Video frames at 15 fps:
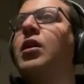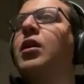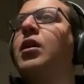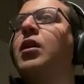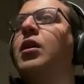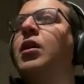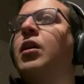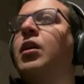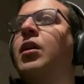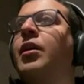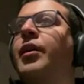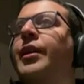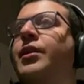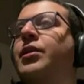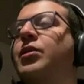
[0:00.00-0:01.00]

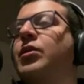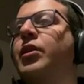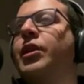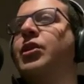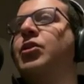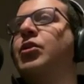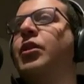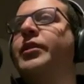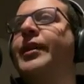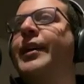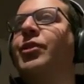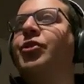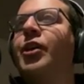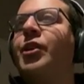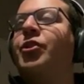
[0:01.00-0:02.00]
It's not an
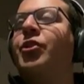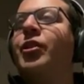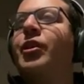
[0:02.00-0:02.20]
injection.